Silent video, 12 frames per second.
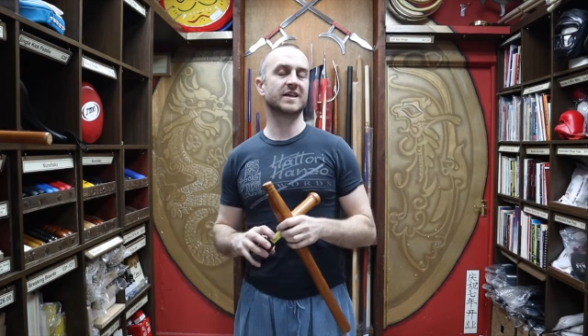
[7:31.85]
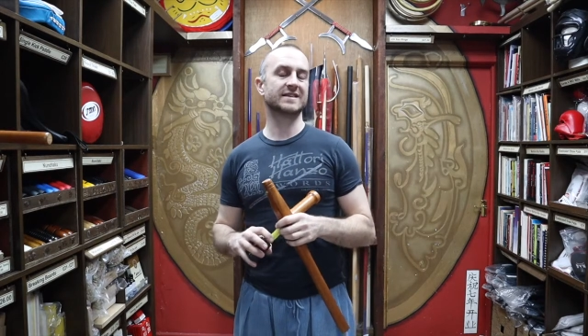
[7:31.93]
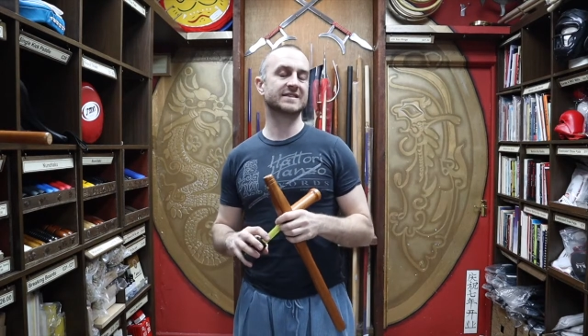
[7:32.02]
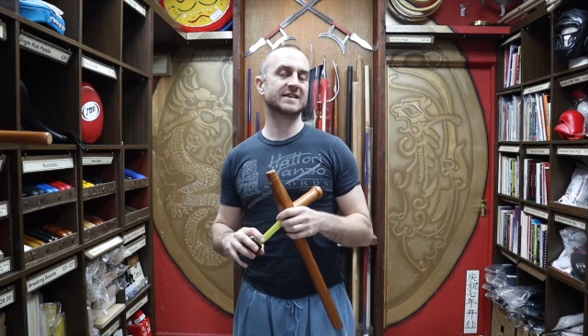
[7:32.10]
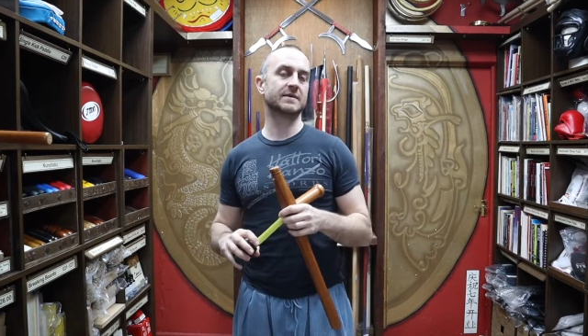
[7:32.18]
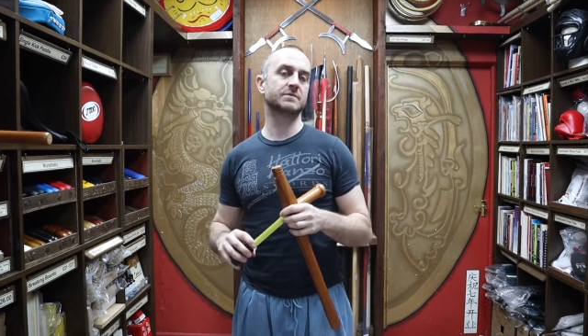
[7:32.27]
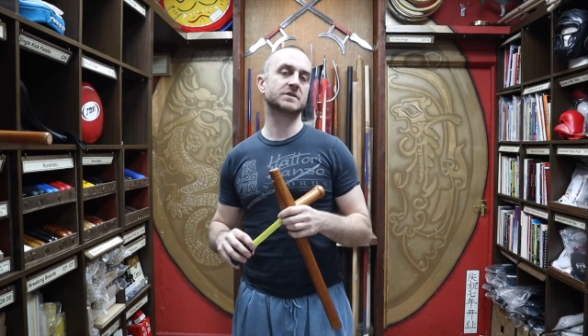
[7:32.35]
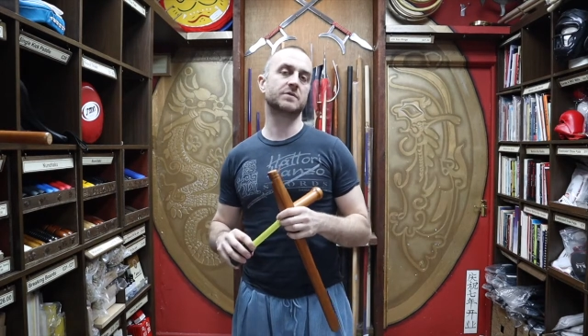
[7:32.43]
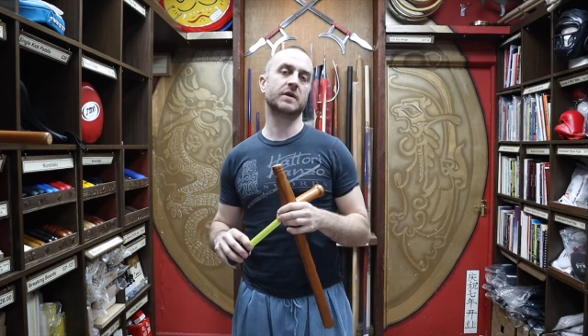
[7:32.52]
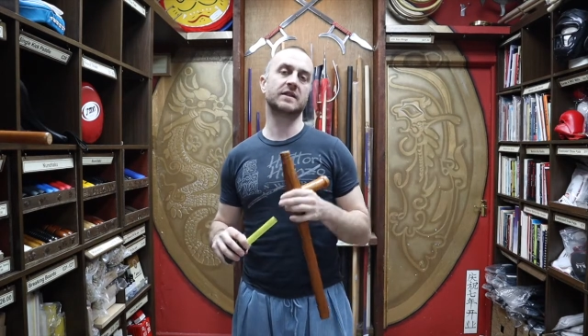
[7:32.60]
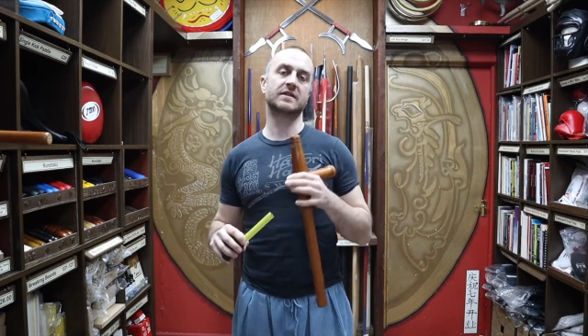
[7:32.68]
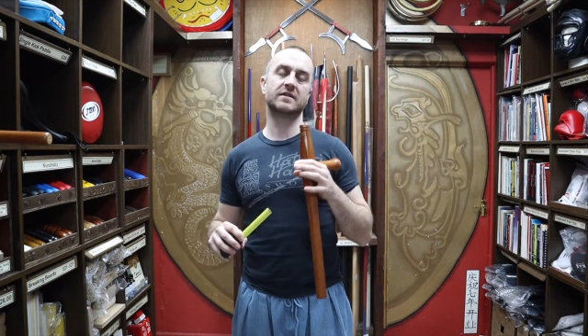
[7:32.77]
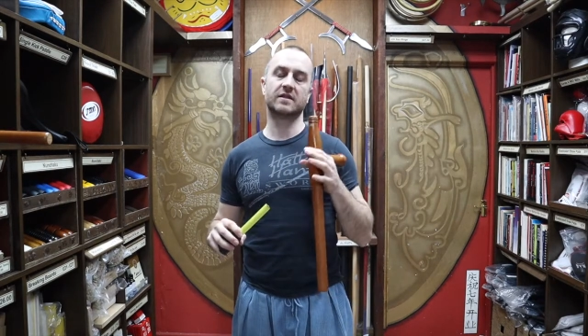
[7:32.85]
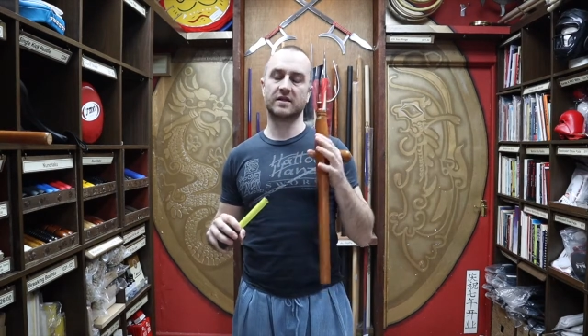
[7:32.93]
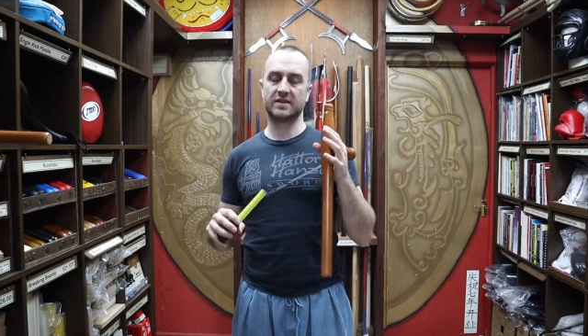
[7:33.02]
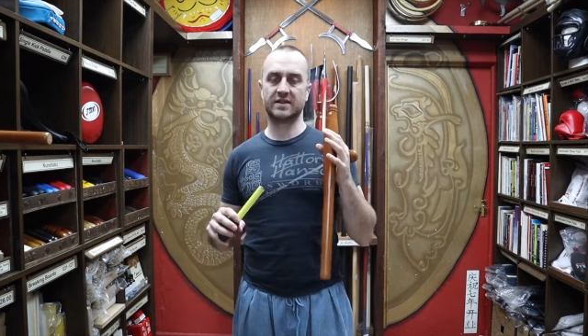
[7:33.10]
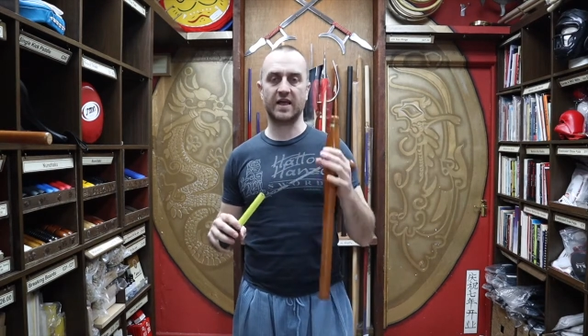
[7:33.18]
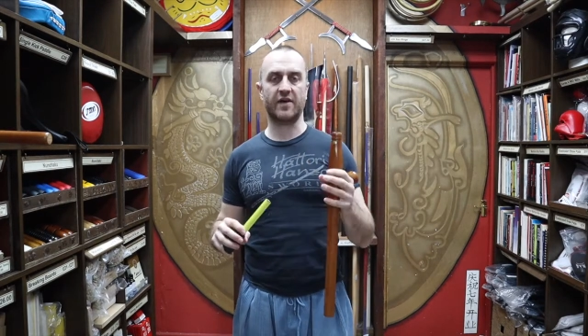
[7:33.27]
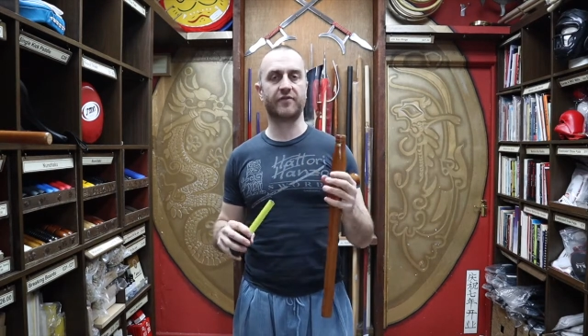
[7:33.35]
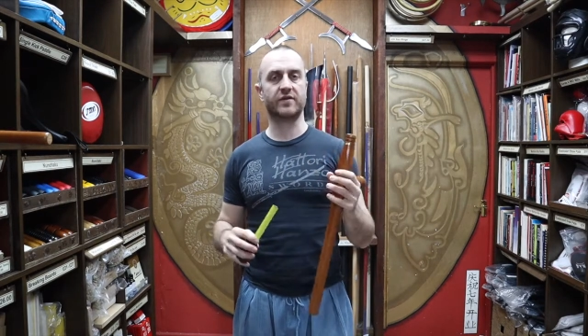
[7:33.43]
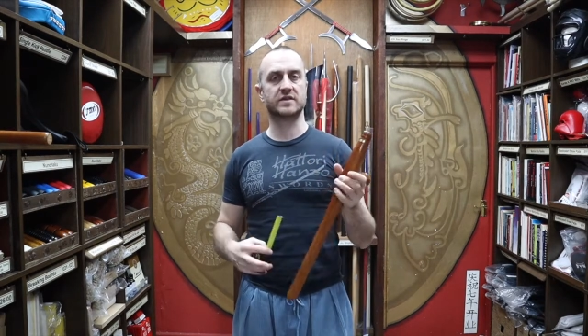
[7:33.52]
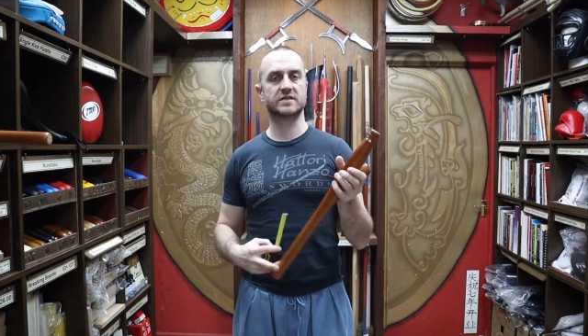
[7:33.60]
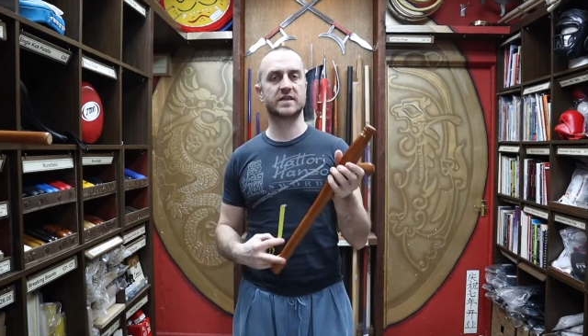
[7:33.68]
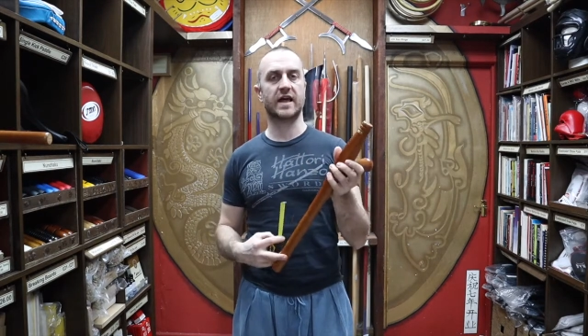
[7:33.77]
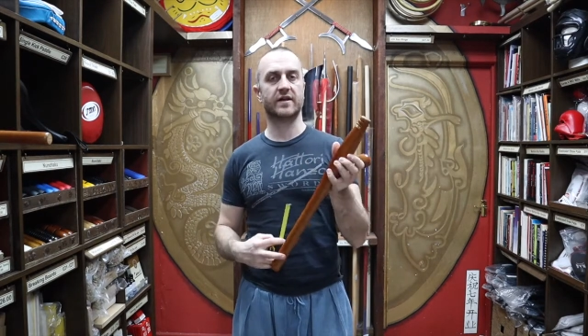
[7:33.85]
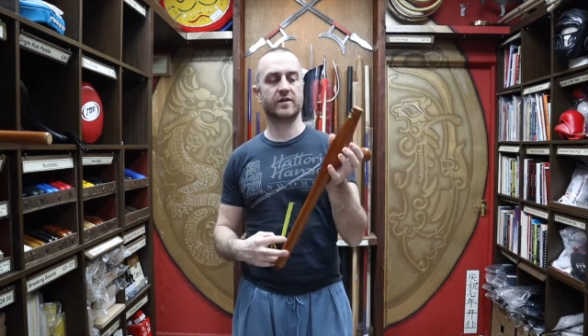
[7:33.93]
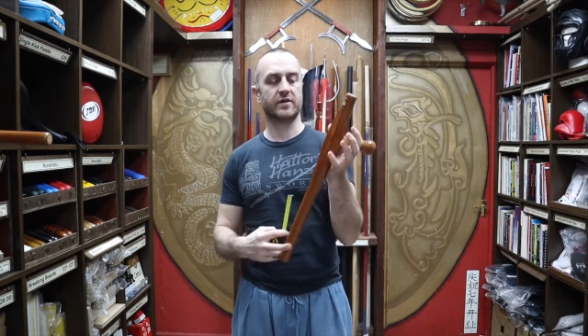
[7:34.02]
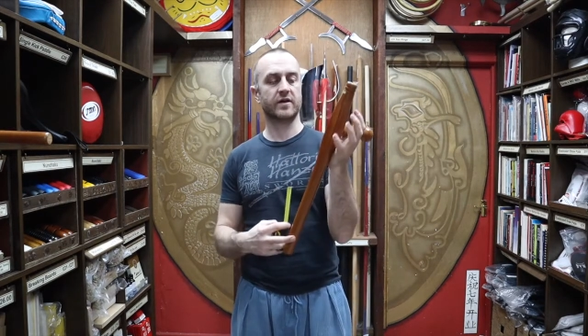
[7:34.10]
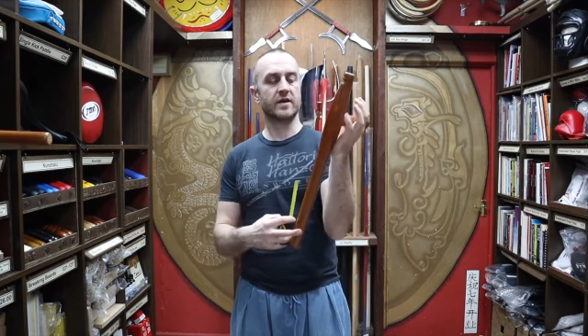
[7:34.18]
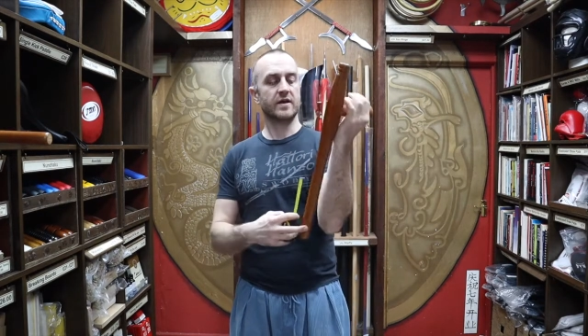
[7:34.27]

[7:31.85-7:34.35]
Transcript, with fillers: That seems to be the definite standard.